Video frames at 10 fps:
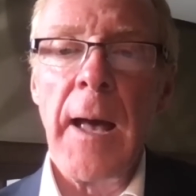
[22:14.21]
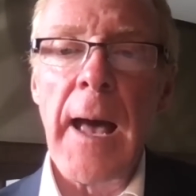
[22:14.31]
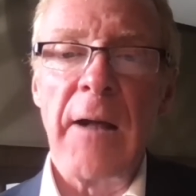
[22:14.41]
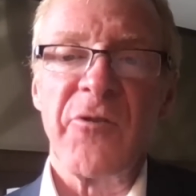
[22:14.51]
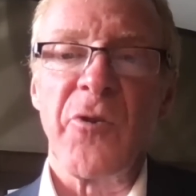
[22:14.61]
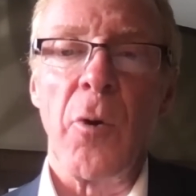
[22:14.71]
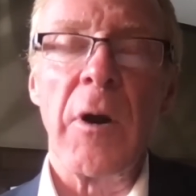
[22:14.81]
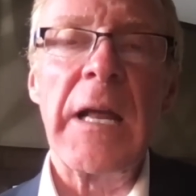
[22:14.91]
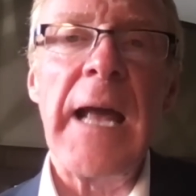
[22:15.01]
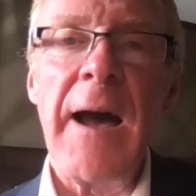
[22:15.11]
And
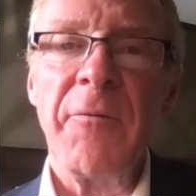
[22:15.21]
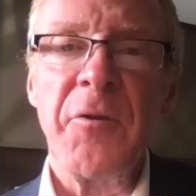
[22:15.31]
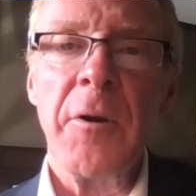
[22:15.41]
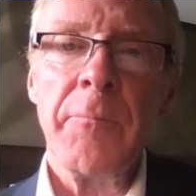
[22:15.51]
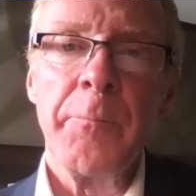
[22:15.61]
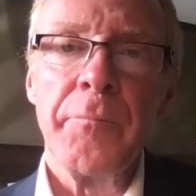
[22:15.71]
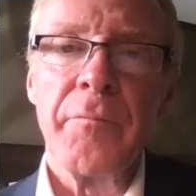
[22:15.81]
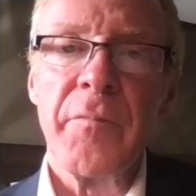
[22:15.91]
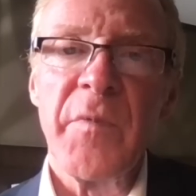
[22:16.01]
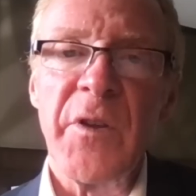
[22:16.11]
shortly after,
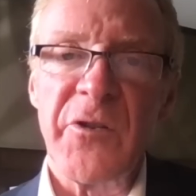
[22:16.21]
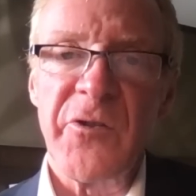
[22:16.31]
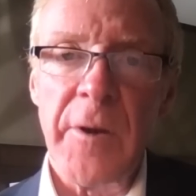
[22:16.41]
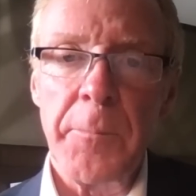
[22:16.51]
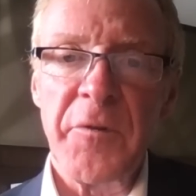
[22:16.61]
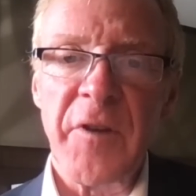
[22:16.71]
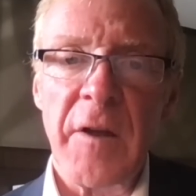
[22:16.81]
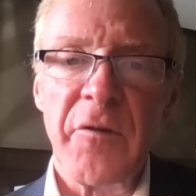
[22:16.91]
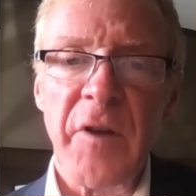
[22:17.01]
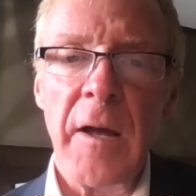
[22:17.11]
the ship
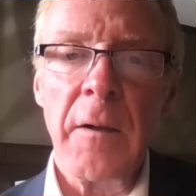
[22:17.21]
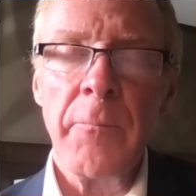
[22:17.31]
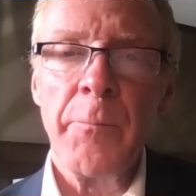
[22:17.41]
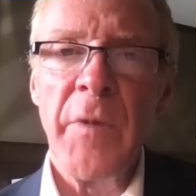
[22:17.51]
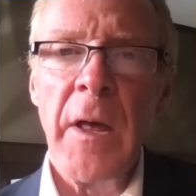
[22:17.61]
set sail,